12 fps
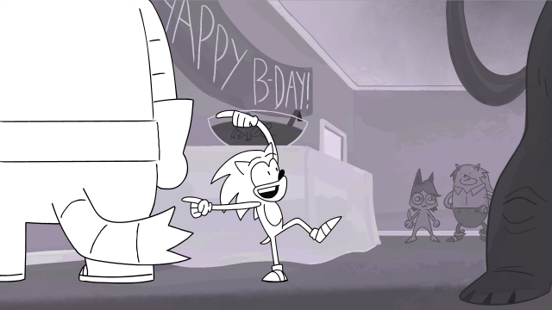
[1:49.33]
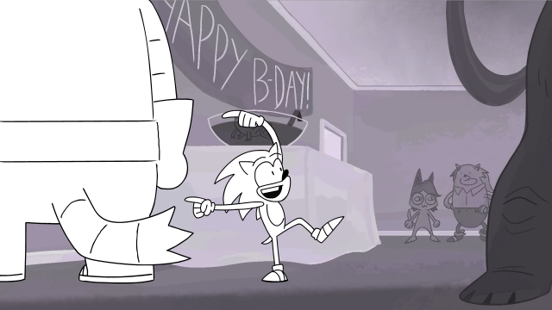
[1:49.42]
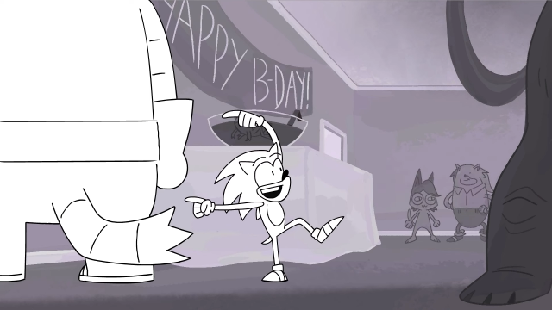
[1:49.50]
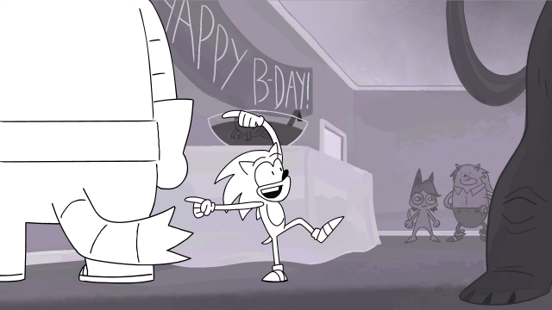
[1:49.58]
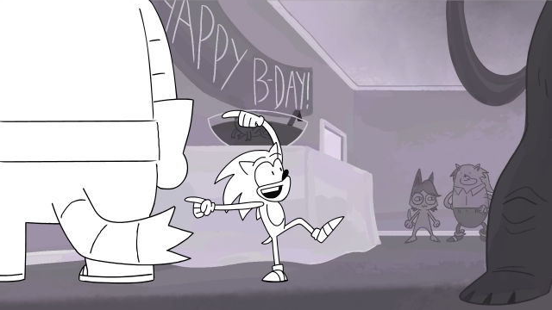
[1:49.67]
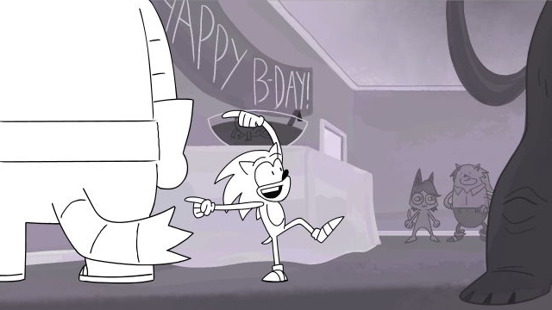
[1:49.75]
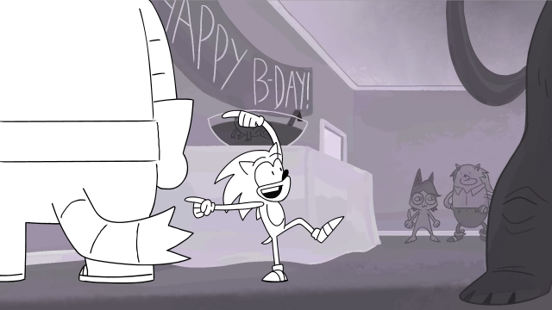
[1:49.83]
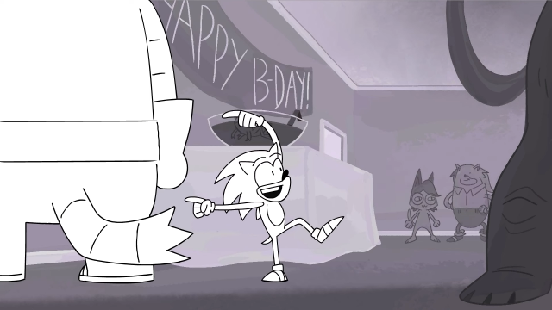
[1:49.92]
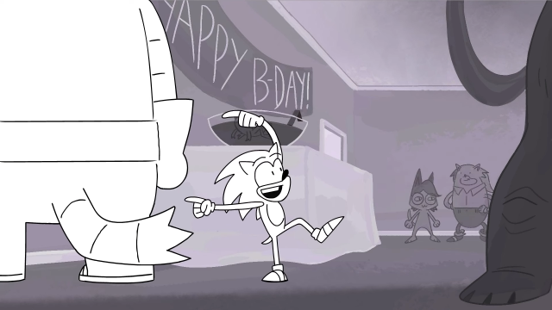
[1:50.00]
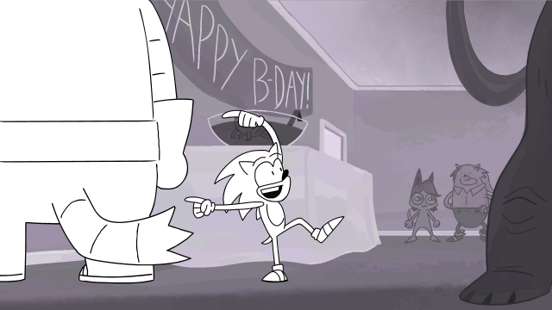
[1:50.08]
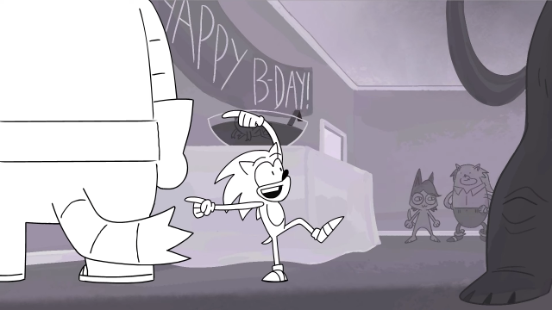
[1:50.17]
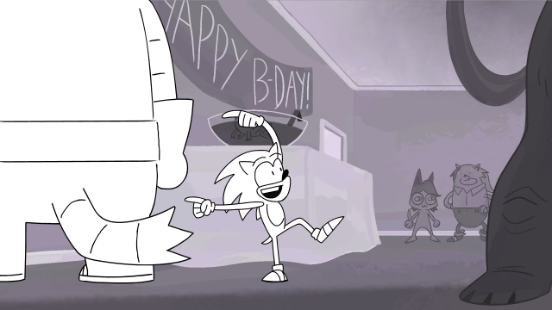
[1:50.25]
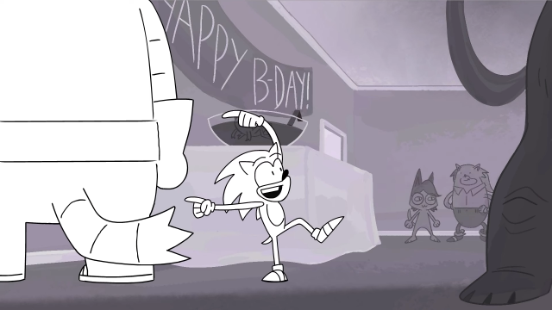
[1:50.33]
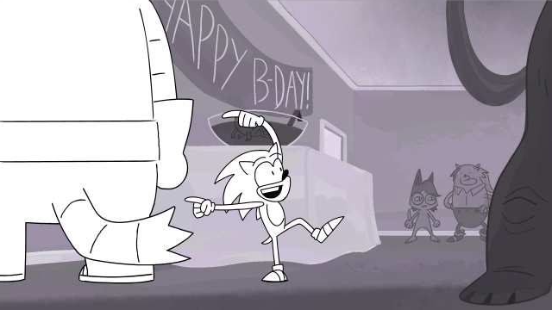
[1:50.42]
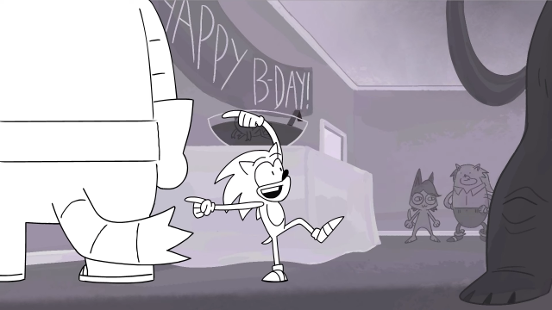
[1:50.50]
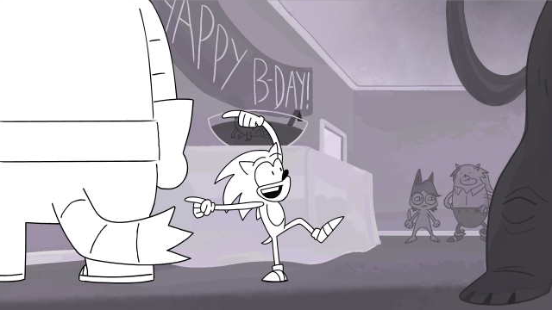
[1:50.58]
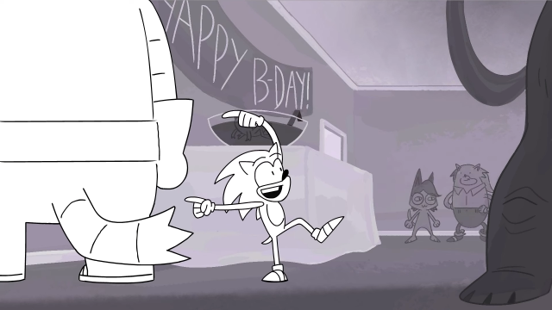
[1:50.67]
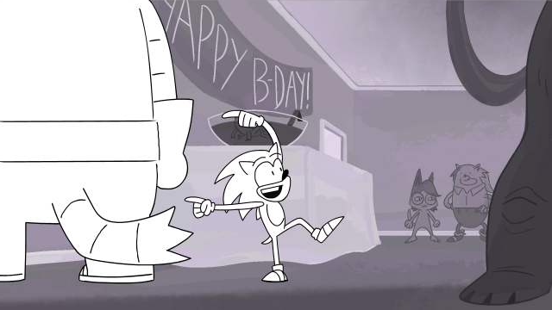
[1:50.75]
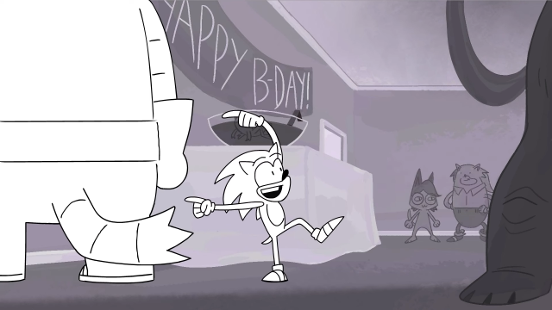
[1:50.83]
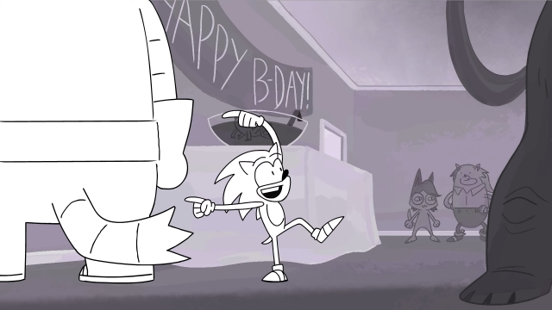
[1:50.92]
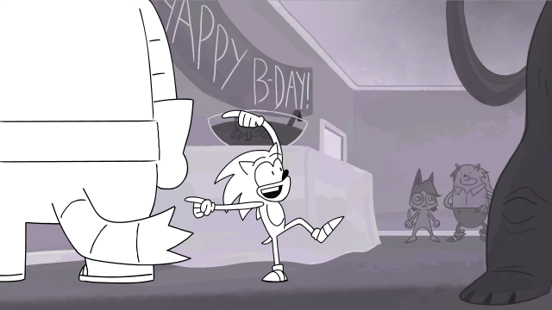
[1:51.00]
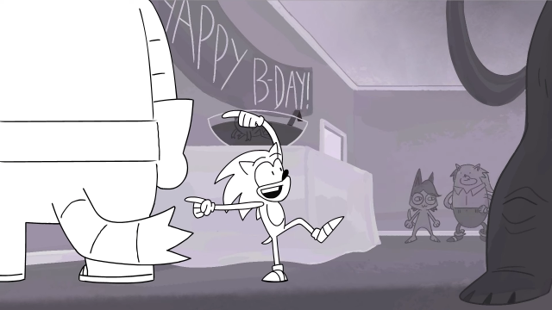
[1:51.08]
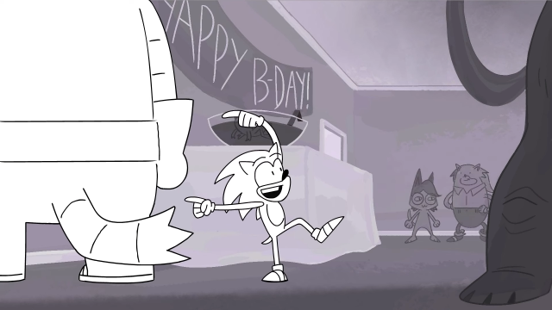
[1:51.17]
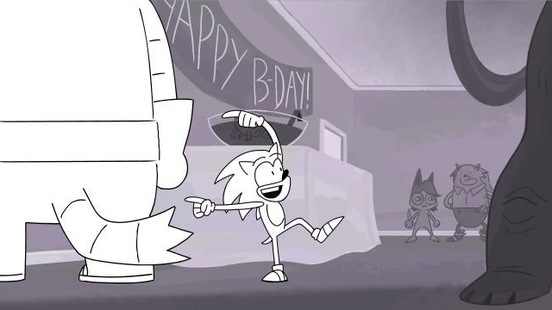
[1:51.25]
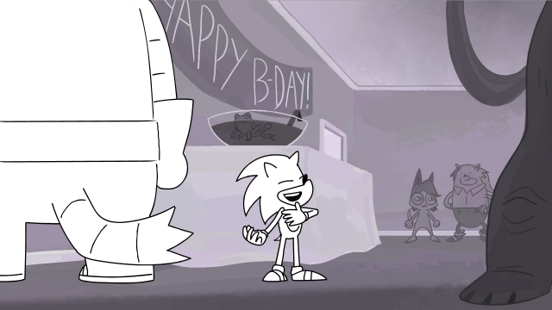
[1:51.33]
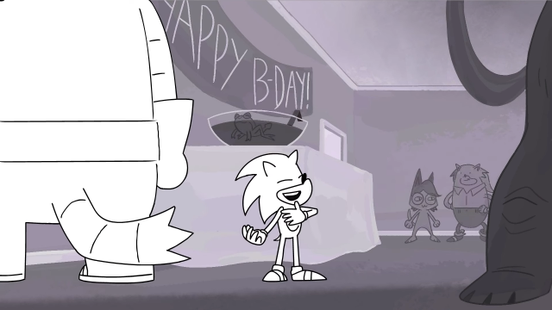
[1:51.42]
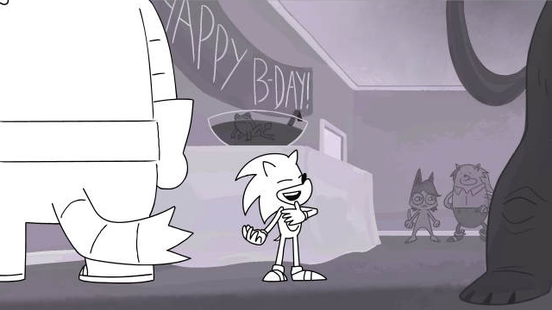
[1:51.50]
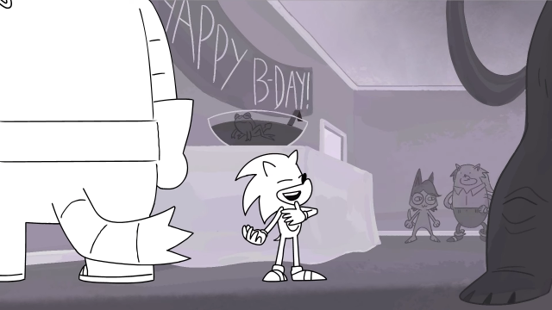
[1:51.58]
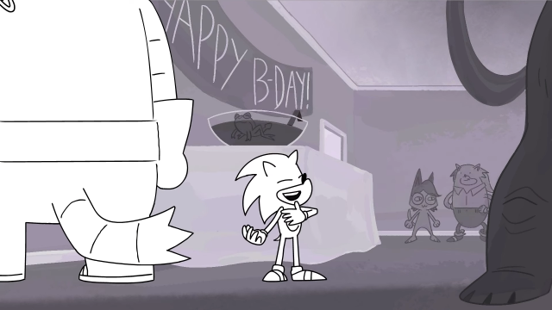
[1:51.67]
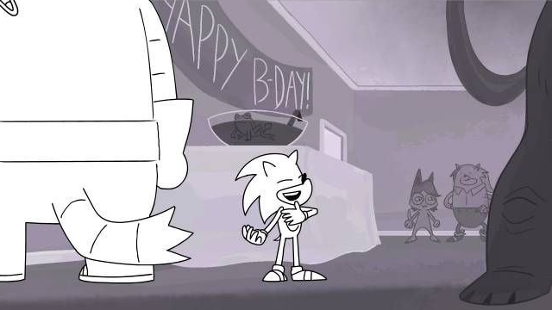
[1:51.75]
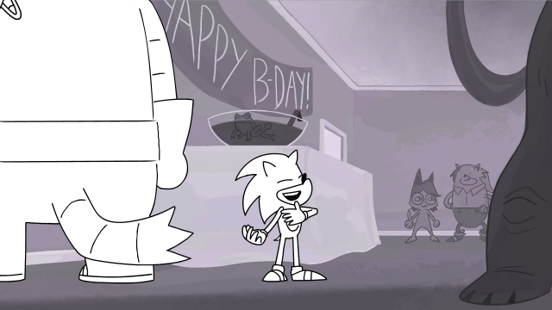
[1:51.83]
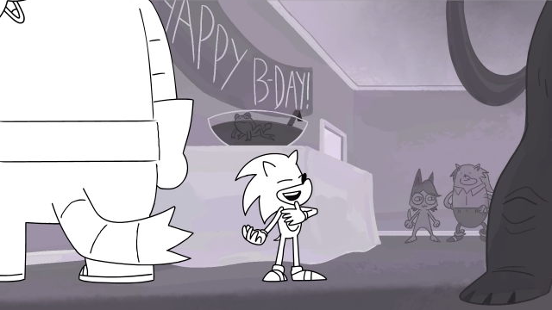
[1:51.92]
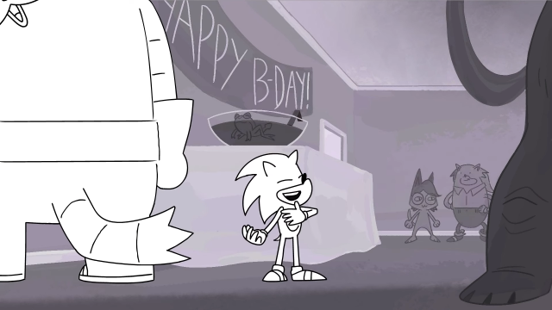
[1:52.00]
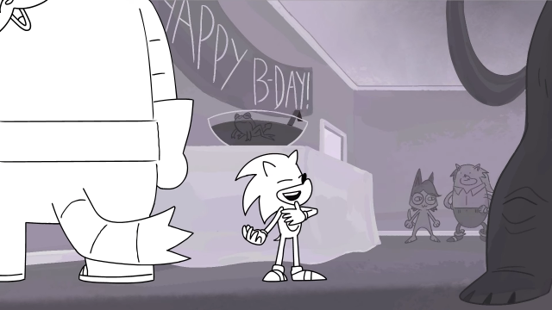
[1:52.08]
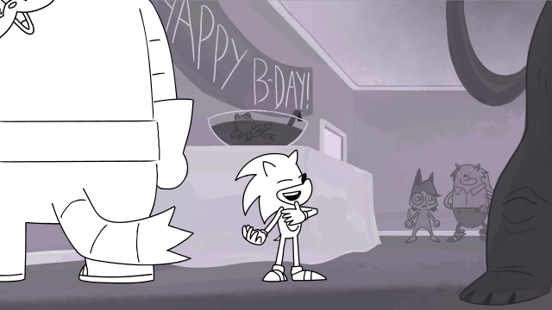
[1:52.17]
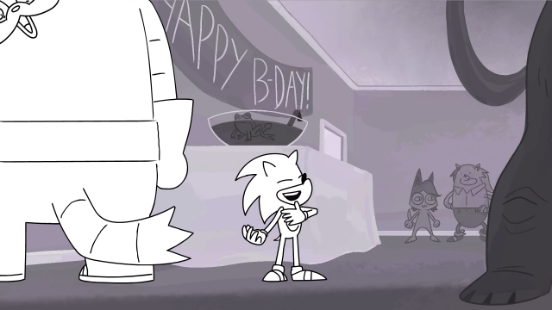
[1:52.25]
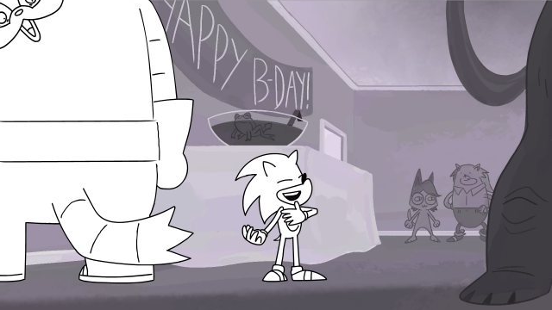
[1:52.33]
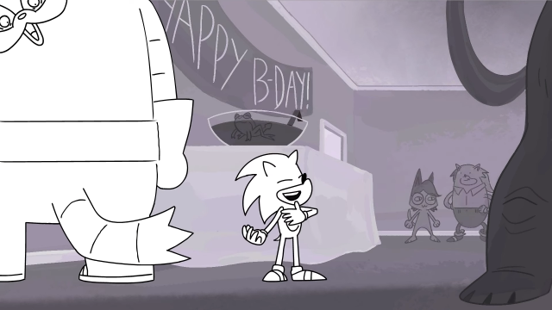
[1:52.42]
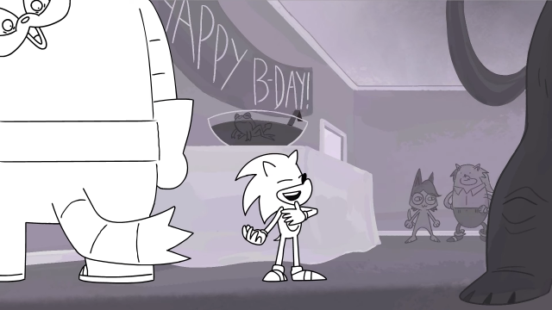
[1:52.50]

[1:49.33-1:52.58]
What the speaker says: (no speaker visible)